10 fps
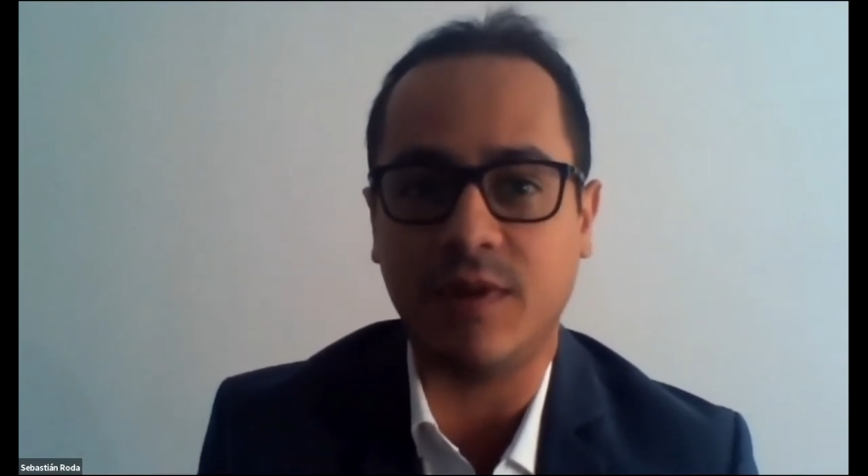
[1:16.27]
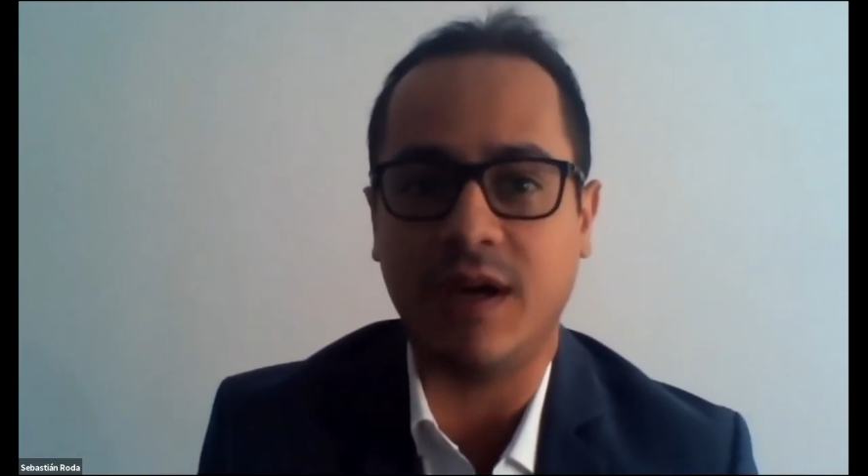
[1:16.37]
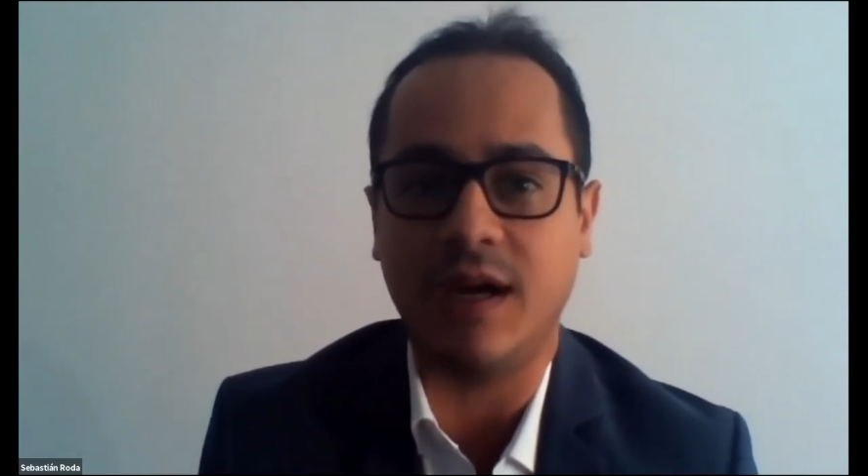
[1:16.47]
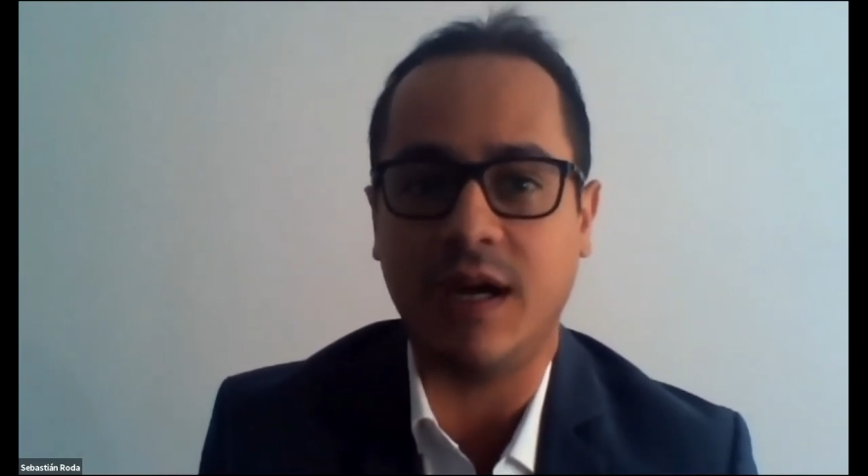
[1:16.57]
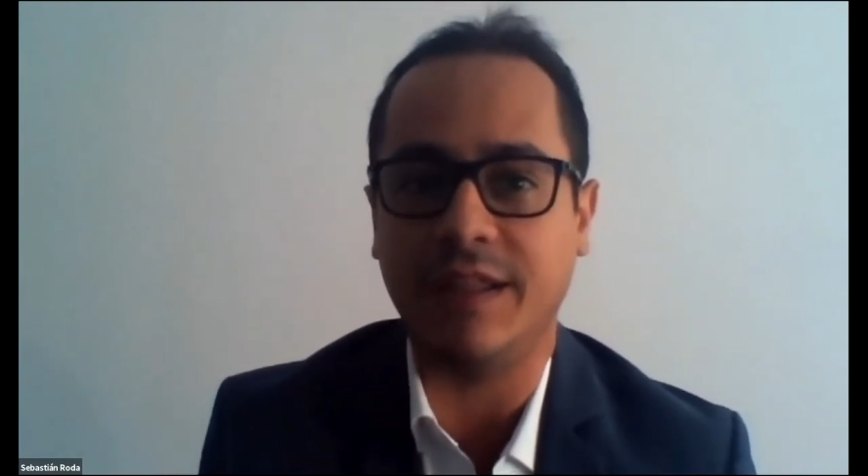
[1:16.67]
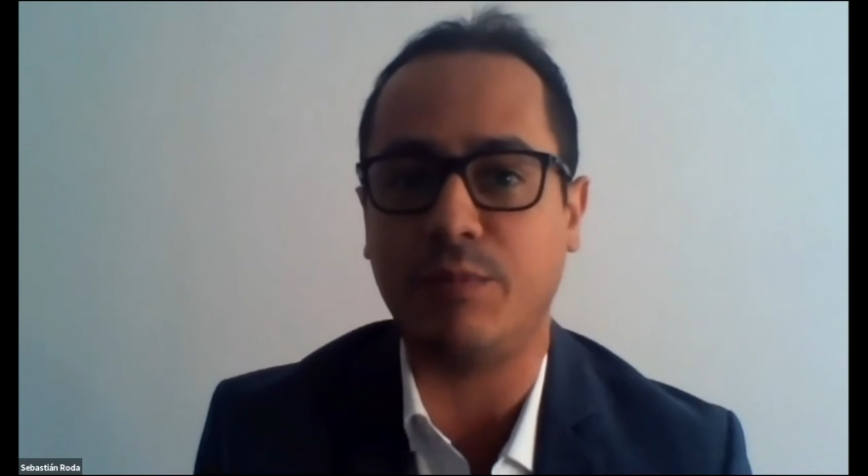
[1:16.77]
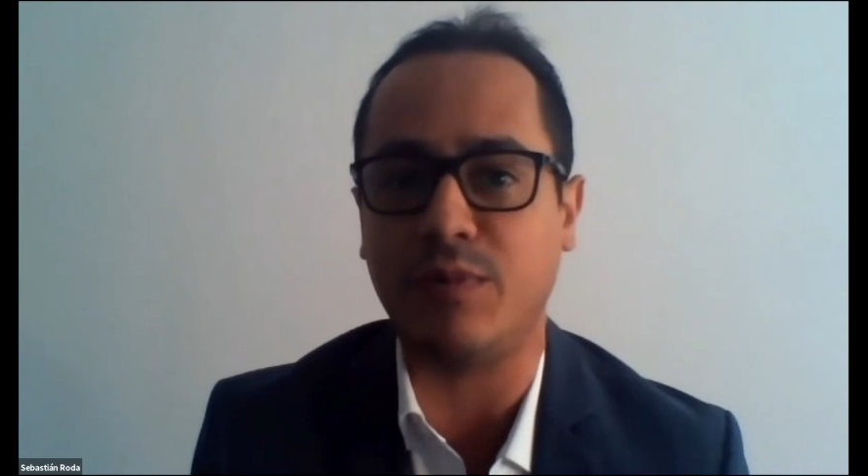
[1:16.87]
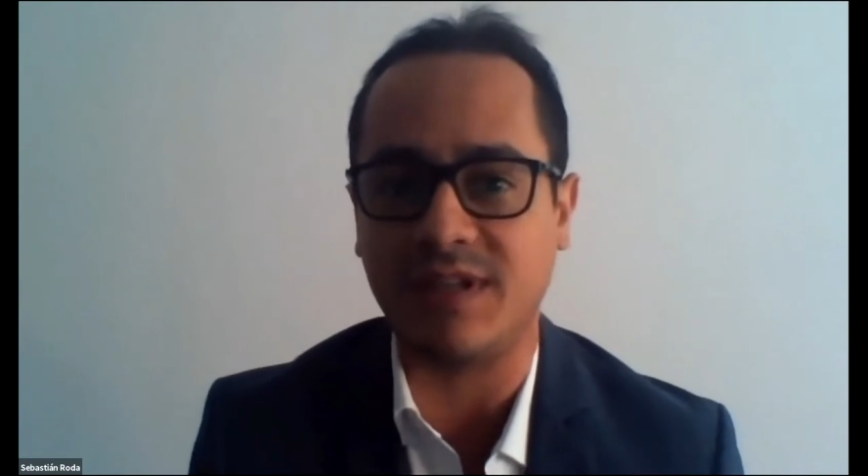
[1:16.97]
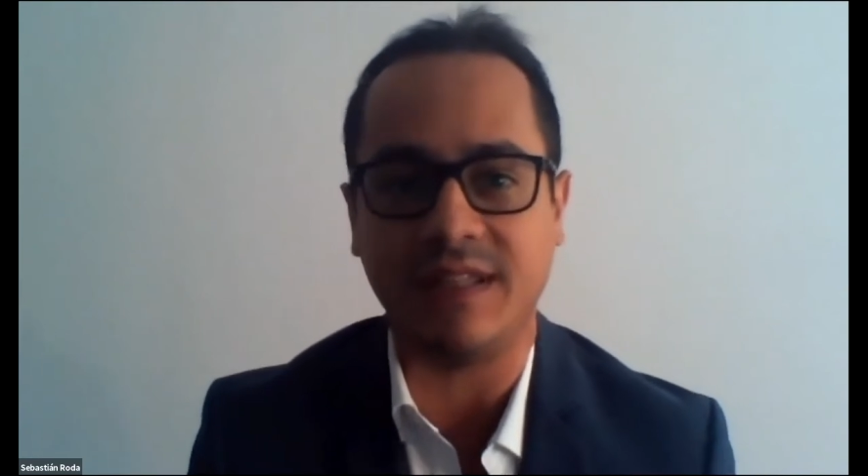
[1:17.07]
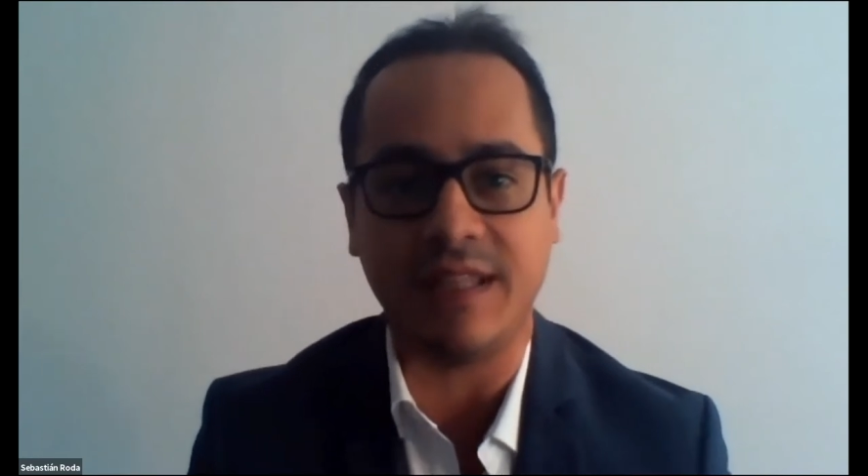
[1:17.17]
The
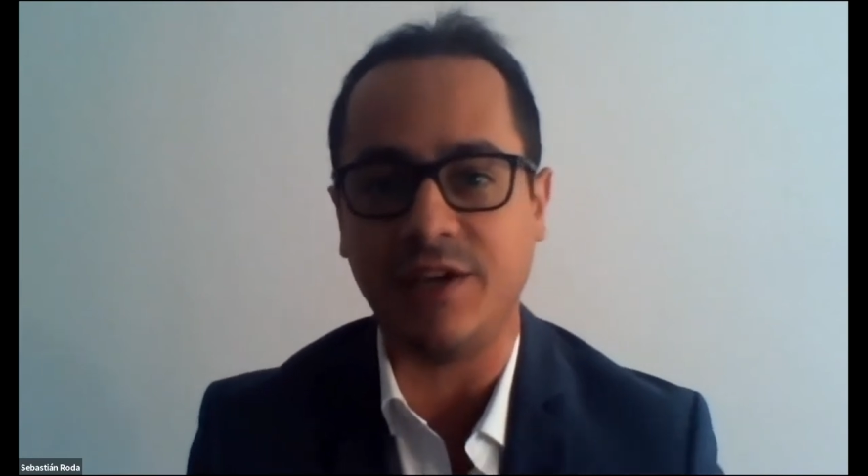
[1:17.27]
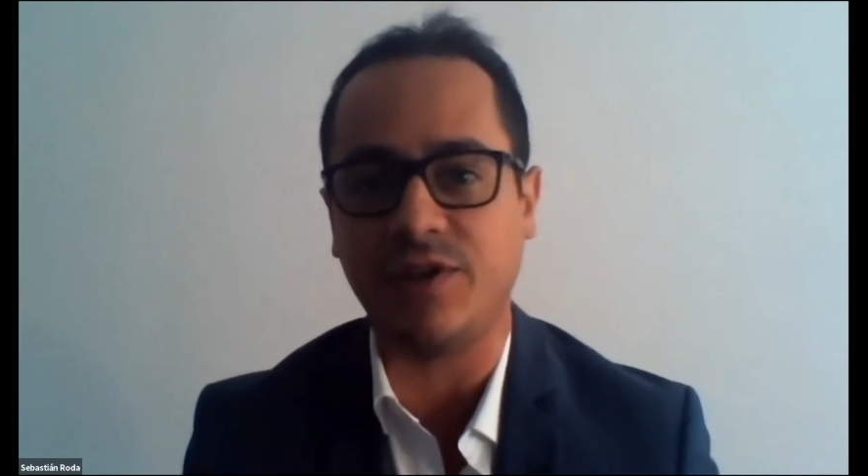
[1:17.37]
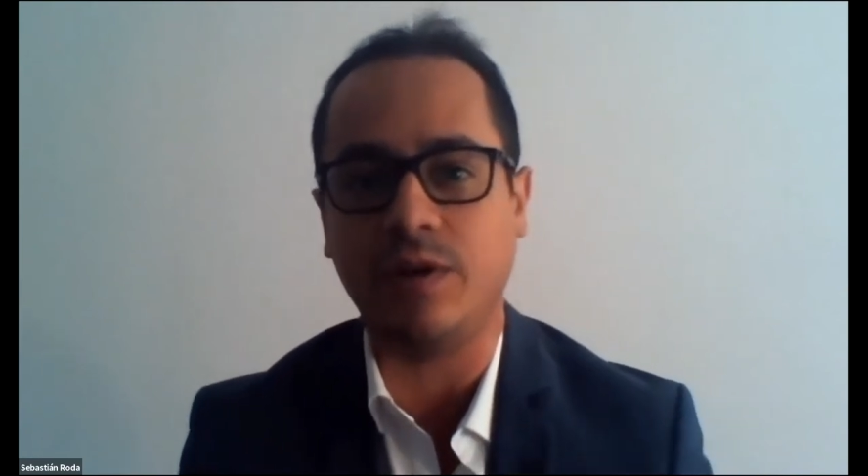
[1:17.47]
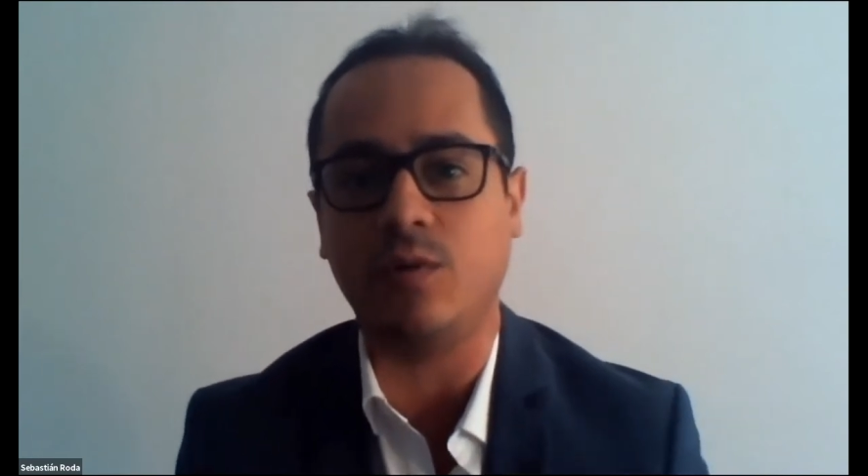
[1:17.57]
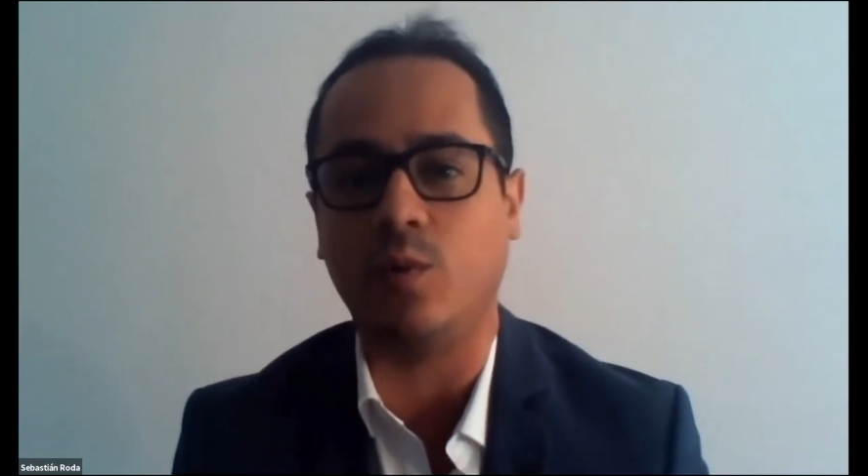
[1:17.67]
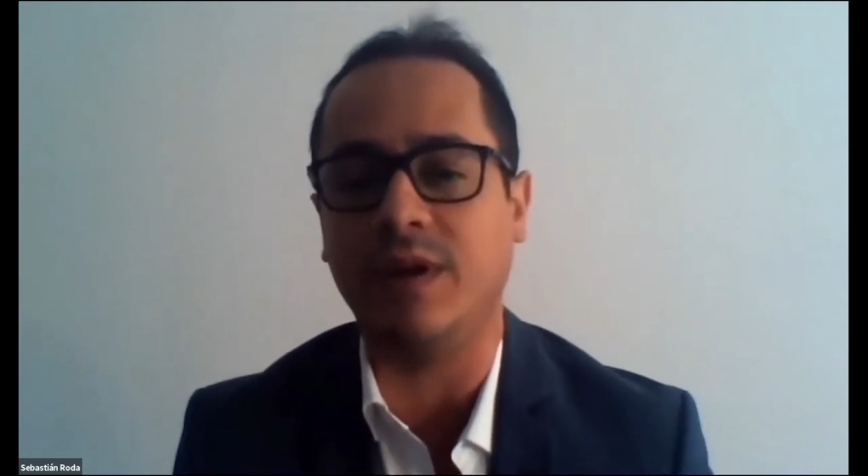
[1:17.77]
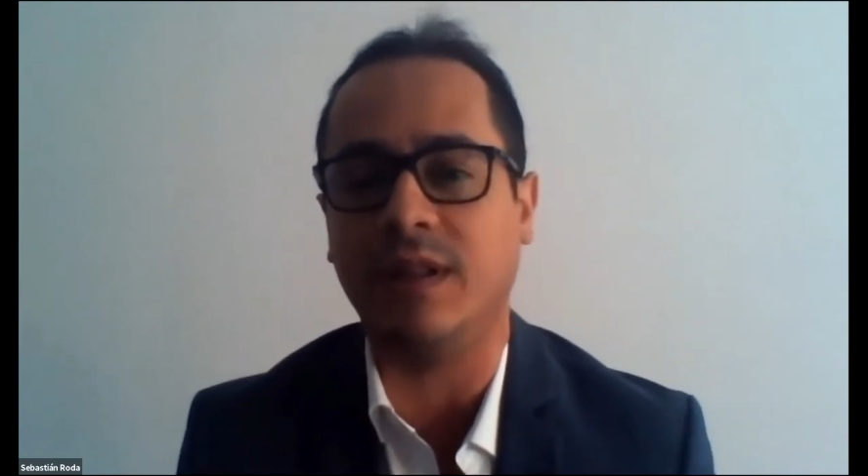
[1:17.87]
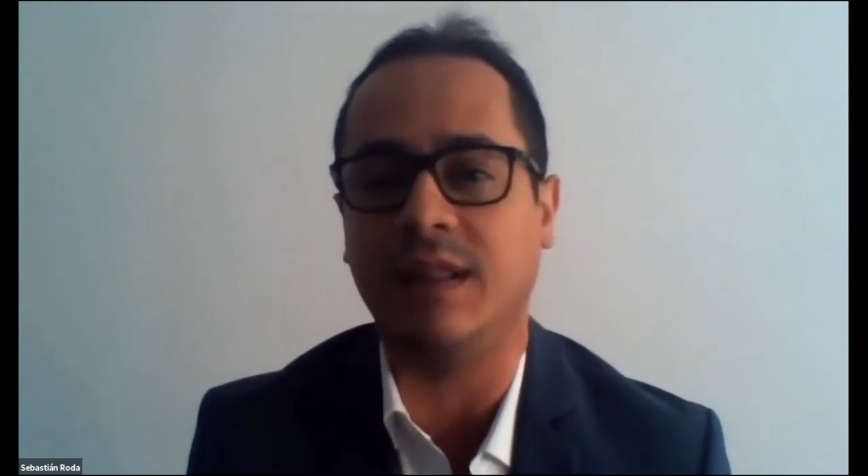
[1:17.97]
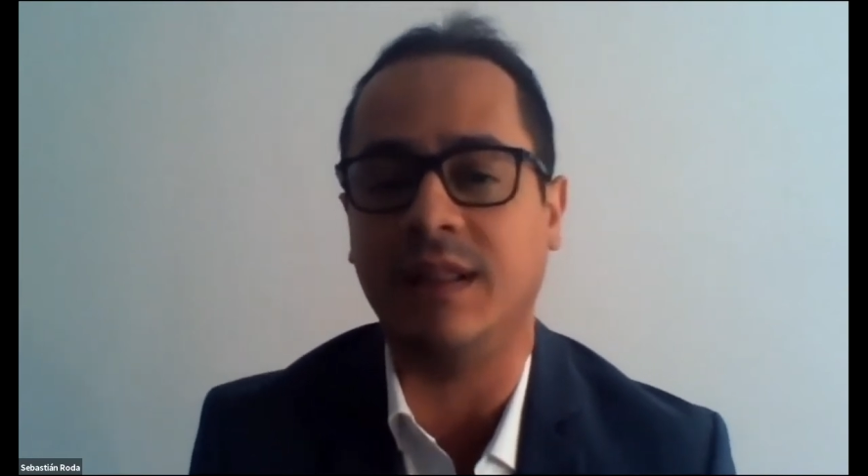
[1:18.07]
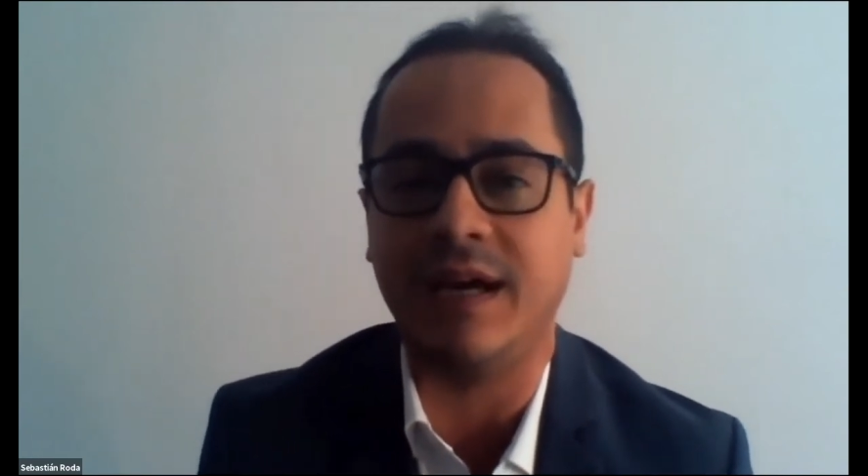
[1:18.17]
presentation
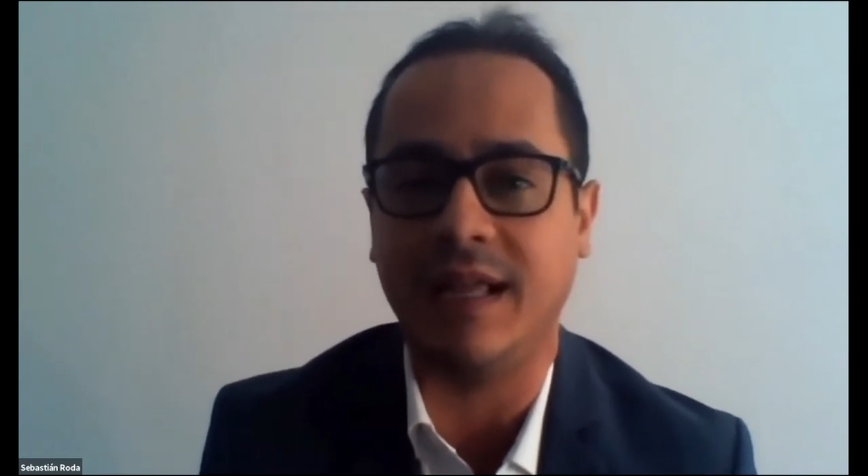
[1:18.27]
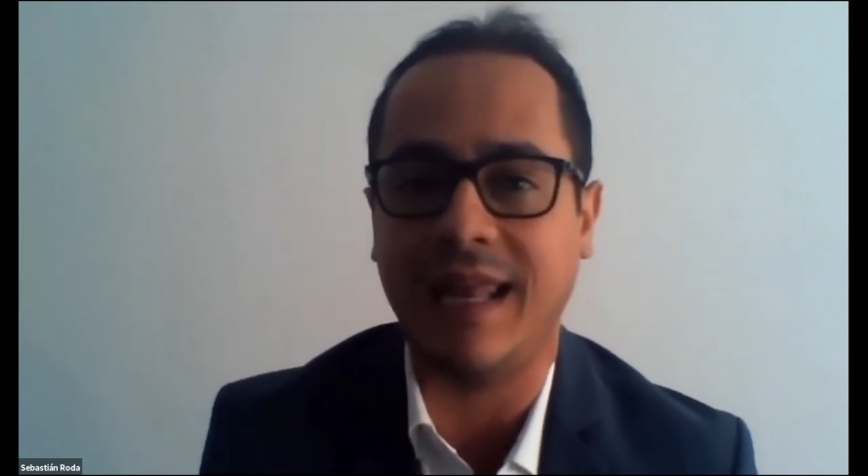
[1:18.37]
will